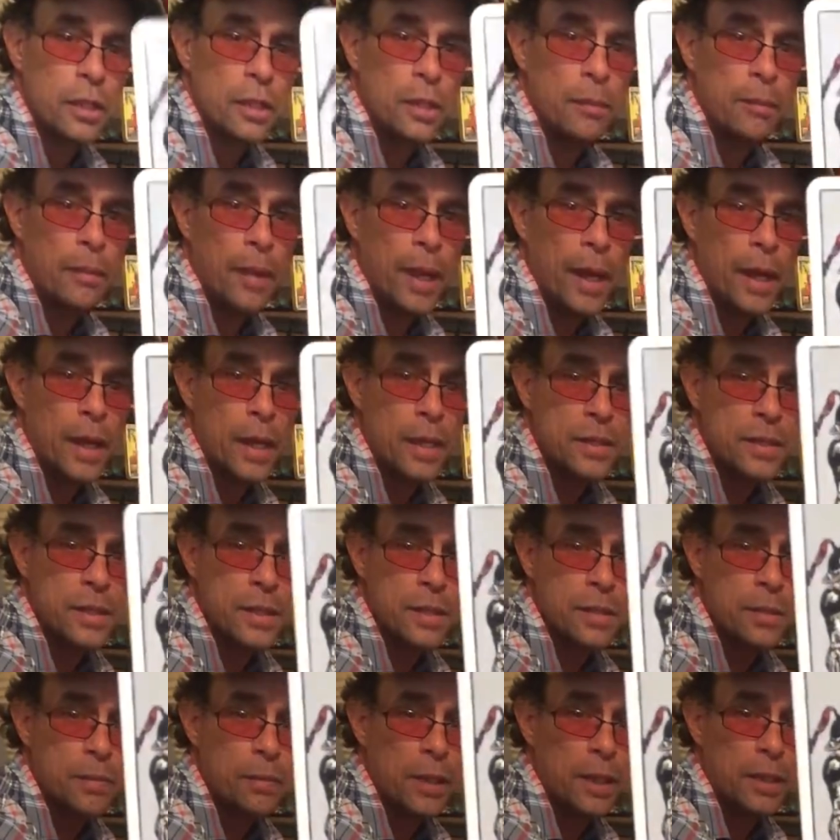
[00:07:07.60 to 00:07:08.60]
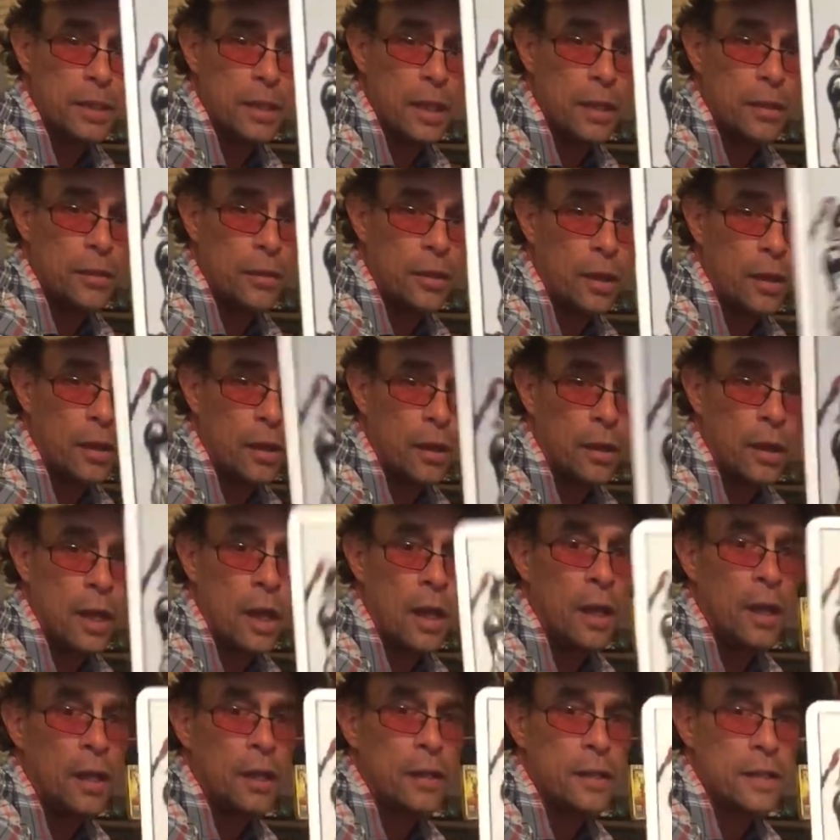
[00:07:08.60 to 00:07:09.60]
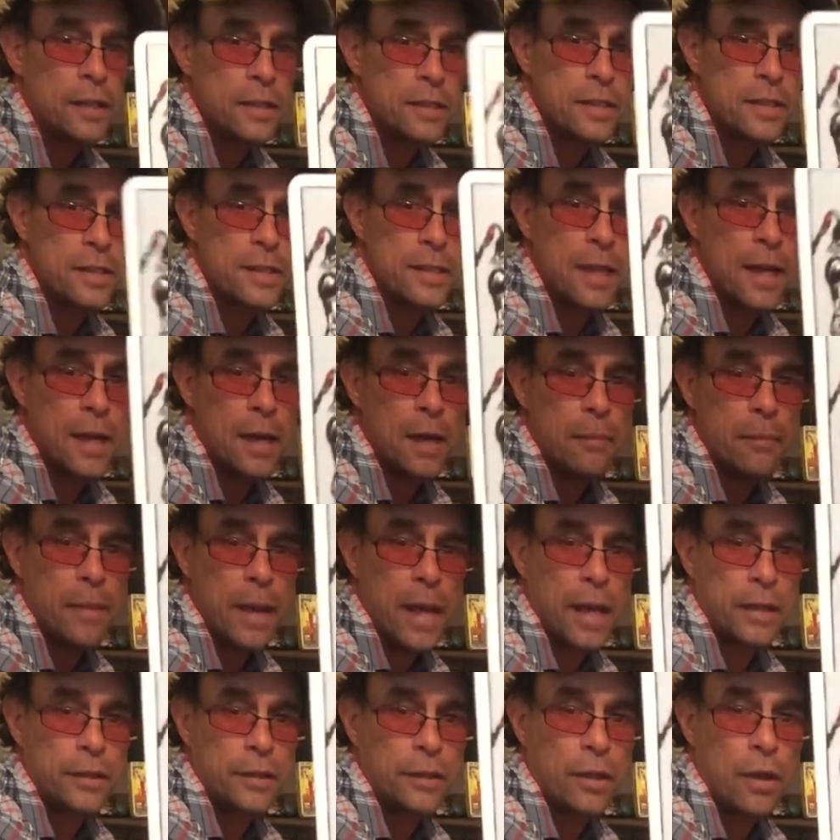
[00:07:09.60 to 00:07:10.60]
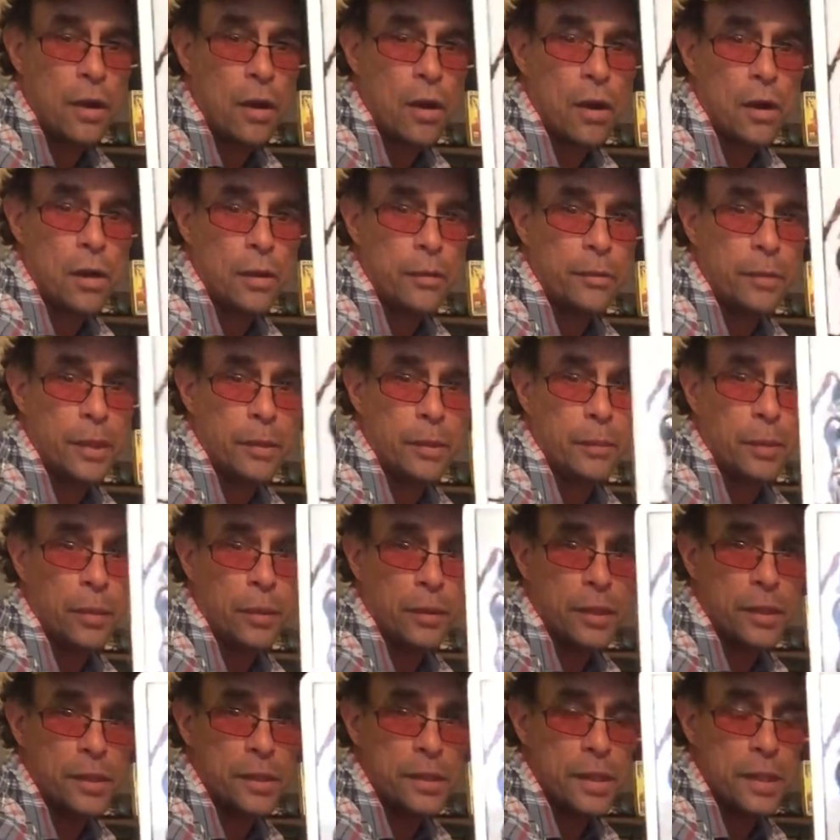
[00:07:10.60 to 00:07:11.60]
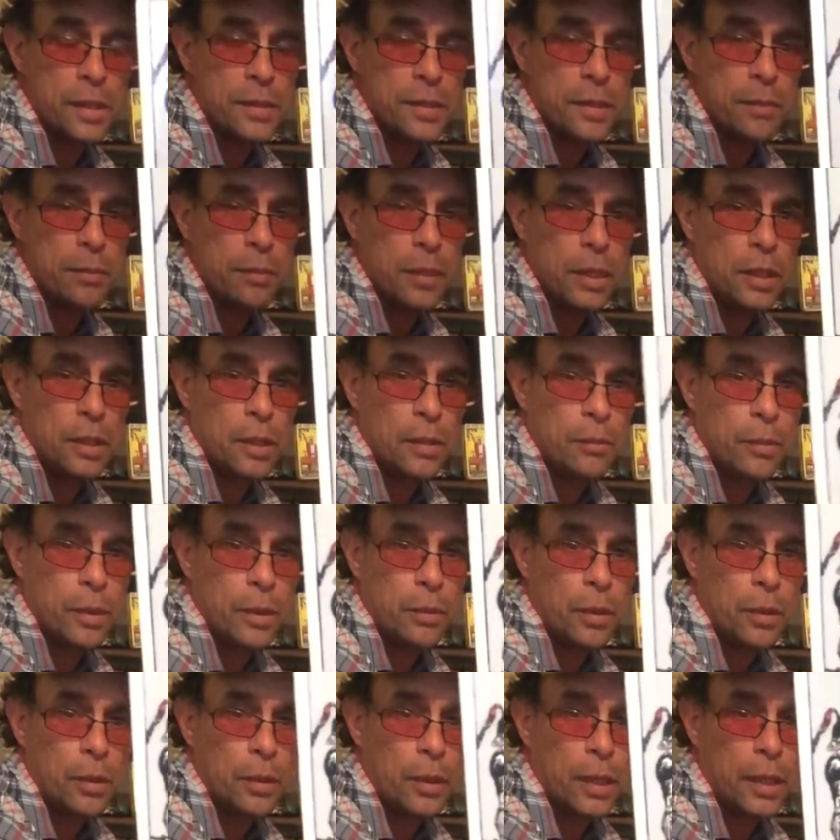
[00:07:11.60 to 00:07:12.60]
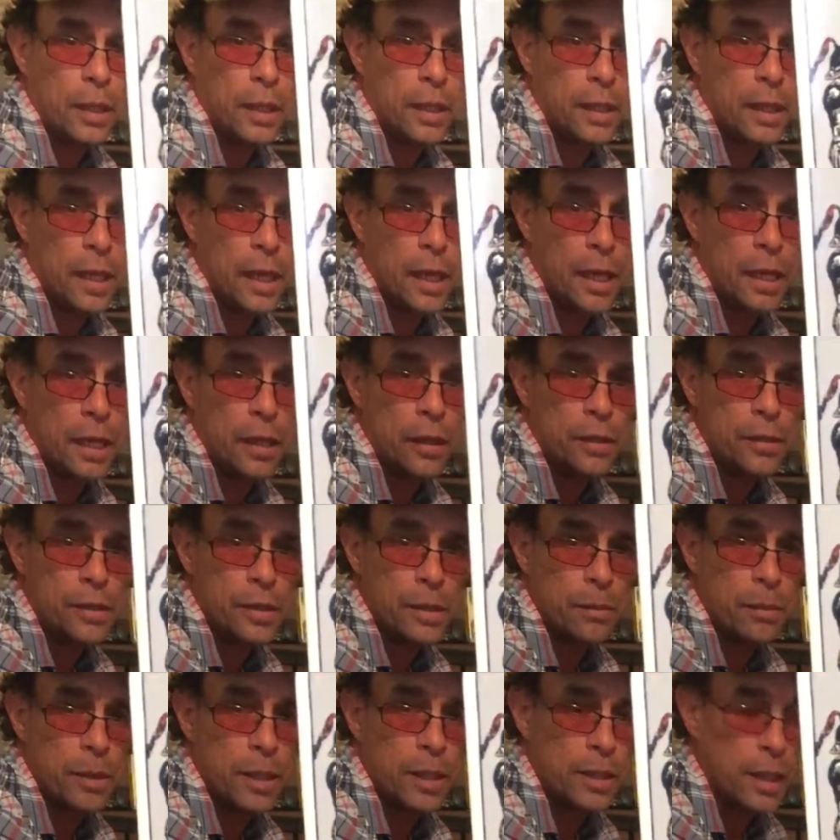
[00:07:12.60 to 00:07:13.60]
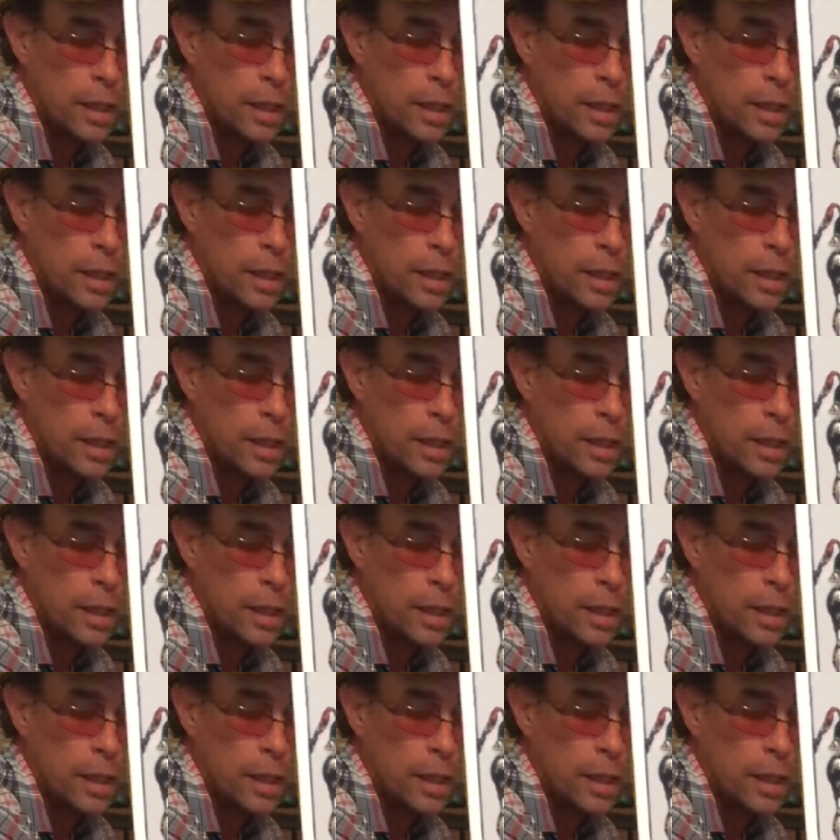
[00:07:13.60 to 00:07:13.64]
in the past. This is my death card. This is not a bad card, people. This doesn't mean that people are going to die or somebody